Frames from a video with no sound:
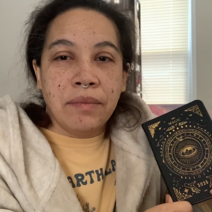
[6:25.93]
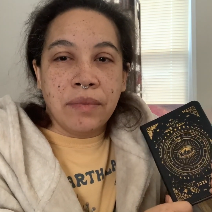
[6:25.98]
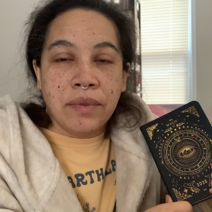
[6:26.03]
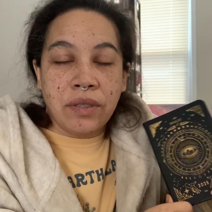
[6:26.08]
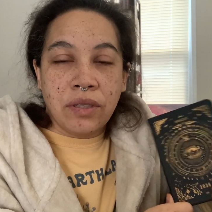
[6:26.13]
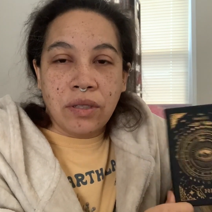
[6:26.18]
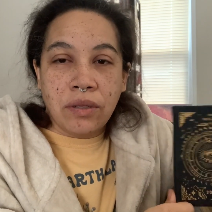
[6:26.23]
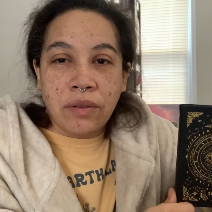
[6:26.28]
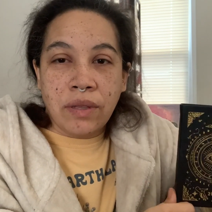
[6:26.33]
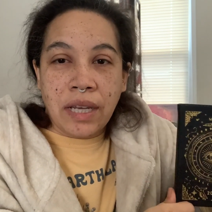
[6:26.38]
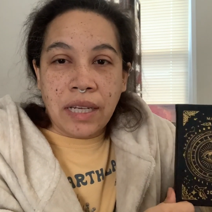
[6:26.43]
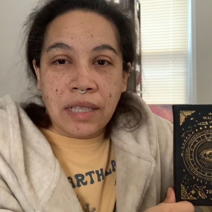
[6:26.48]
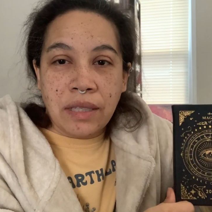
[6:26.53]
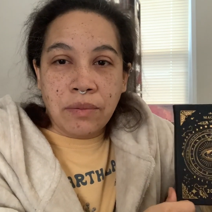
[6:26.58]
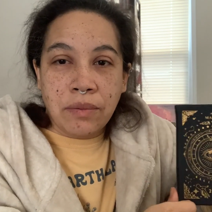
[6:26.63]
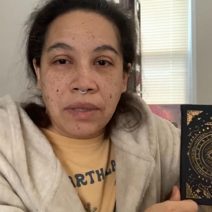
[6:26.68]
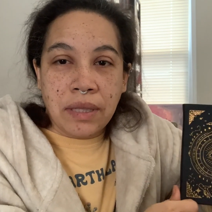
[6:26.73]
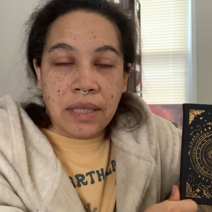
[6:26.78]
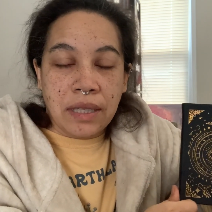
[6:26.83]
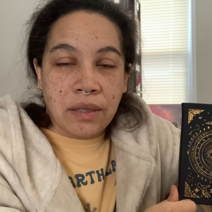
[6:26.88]
So that's
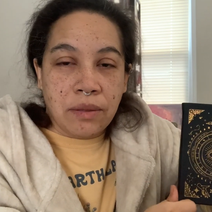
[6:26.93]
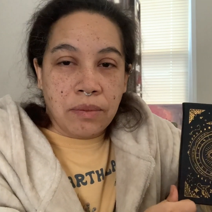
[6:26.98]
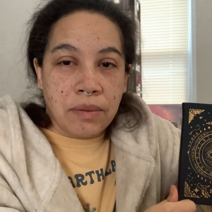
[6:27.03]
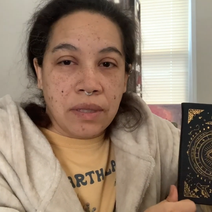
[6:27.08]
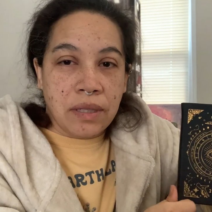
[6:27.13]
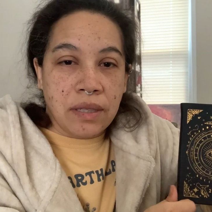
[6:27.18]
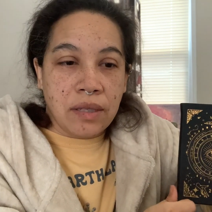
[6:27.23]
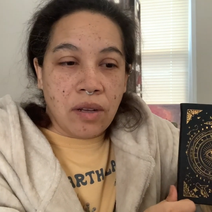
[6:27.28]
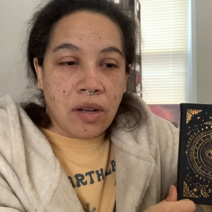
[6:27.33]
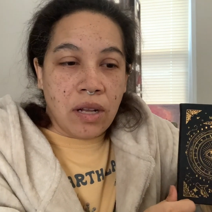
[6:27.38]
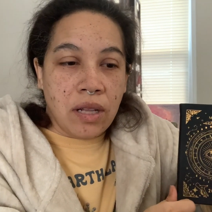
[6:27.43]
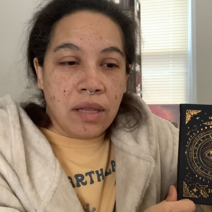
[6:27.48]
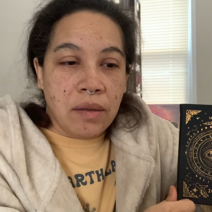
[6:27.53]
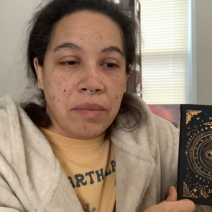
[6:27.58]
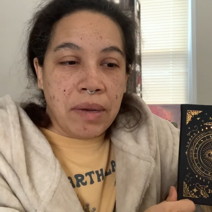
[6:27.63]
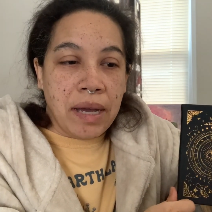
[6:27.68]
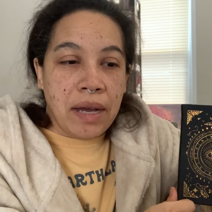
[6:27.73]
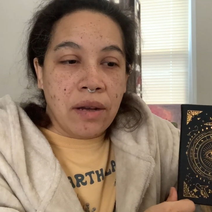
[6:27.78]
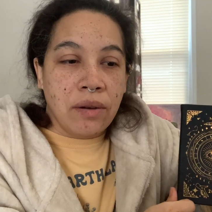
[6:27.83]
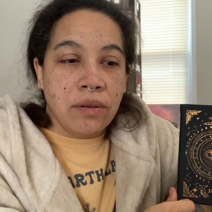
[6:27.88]
what this was all
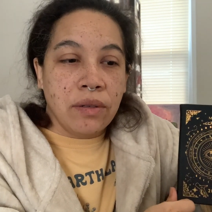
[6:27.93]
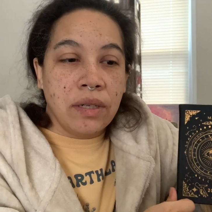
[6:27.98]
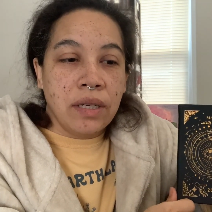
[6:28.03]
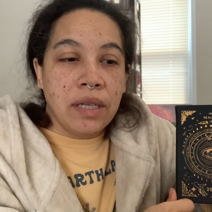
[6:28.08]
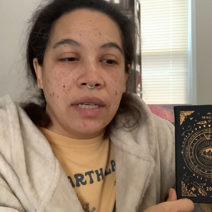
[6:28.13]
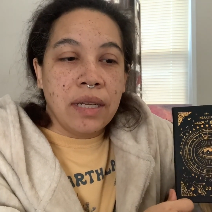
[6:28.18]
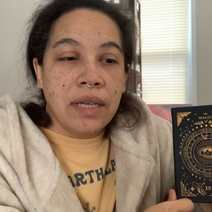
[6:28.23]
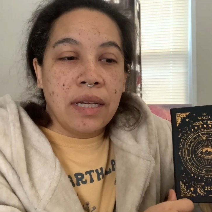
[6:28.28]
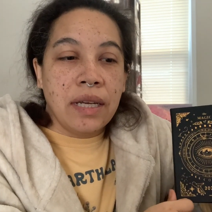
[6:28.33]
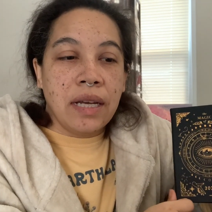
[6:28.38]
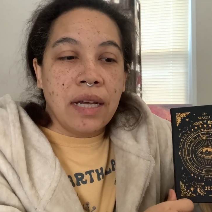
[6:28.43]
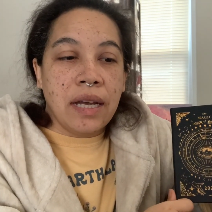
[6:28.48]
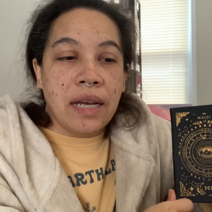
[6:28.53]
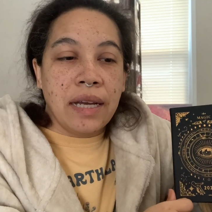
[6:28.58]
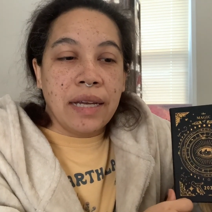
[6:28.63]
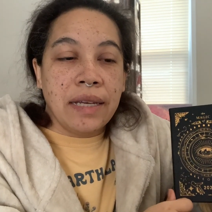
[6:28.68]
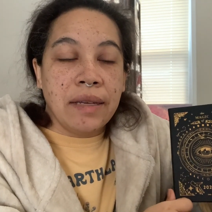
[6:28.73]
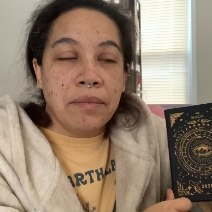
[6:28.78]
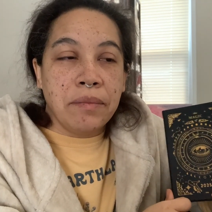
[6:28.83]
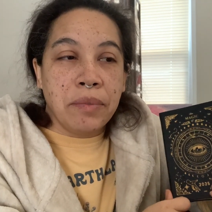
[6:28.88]
about. I
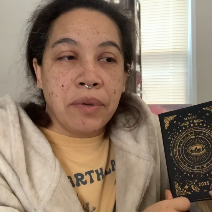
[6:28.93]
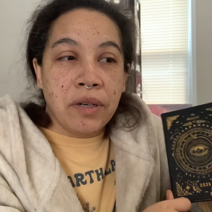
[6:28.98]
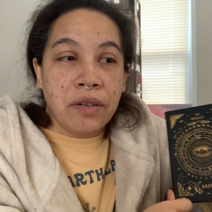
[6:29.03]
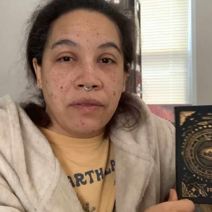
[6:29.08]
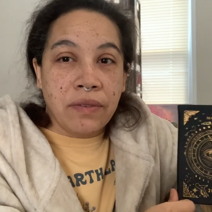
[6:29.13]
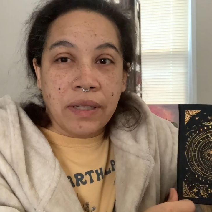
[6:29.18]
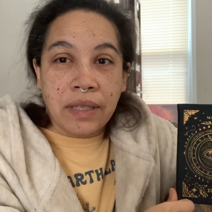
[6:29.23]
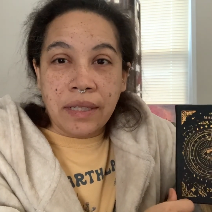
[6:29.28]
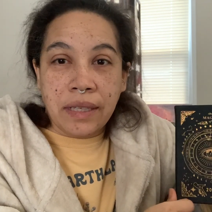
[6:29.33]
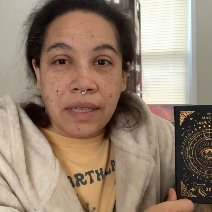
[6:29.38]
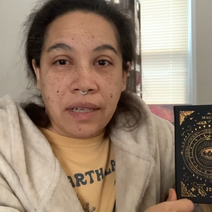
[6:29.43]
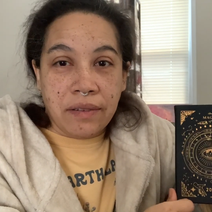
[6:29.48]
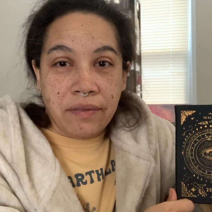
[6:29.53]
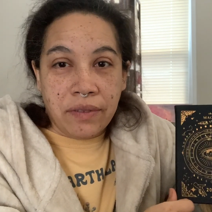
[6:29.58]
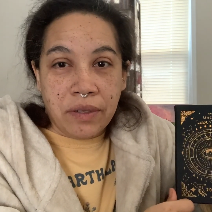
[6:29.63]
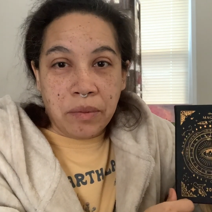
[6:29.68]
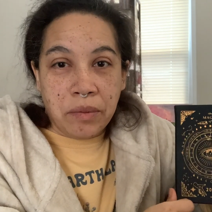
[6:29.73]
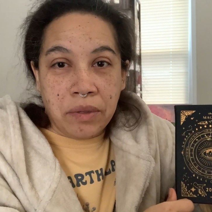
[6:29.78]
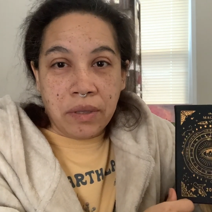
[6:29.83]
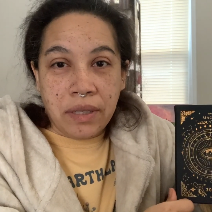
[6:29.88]
am perfectly
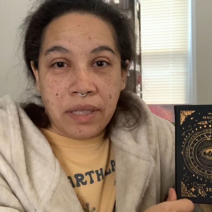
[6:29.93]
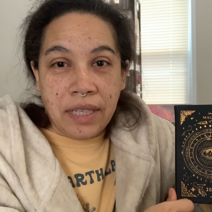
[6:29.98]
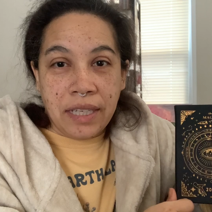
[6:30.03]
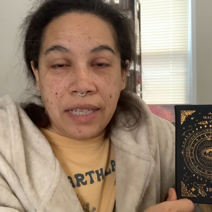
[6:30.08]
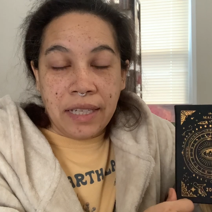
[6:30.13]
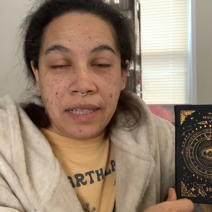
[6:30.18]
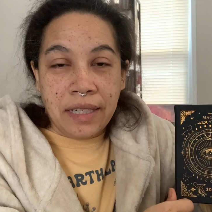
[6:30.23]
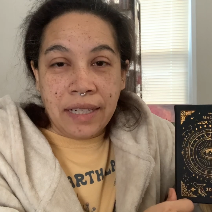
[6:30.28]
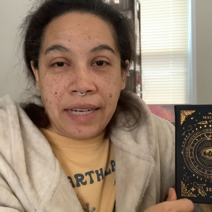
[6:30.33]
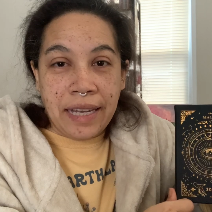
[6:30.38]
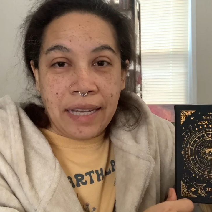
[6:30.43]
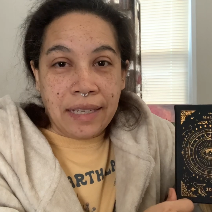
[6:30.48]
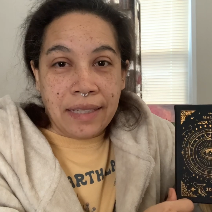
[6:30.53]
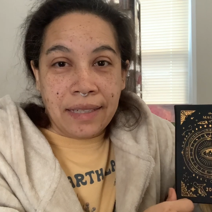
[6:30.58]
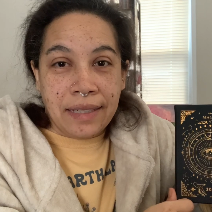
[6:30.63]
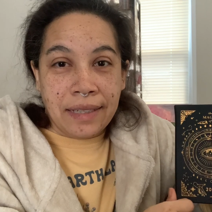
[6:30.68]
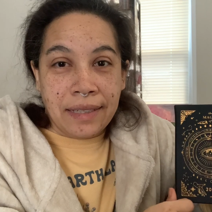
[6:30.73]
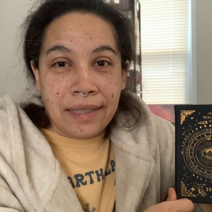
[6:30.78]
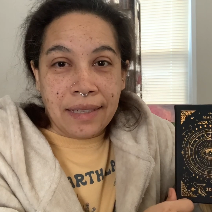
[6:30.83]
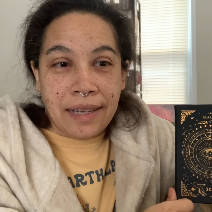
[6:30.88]
comfortable in an
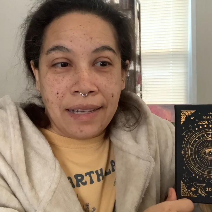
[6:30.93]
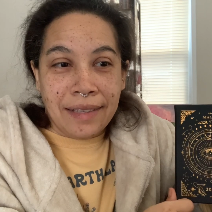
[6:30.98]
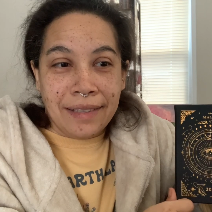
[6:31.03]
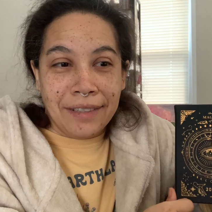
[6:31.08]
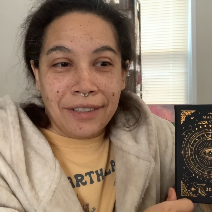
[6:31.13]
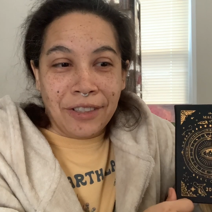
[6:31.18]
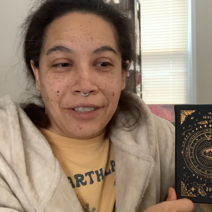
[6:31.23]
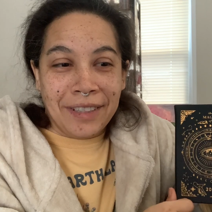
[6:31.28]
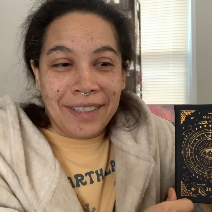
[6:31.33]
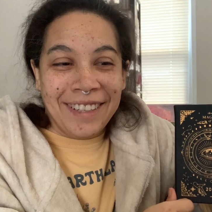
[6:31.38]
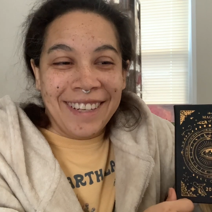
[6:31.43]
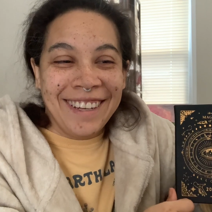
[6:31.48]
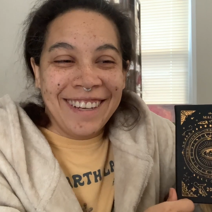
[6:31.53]
A6ology.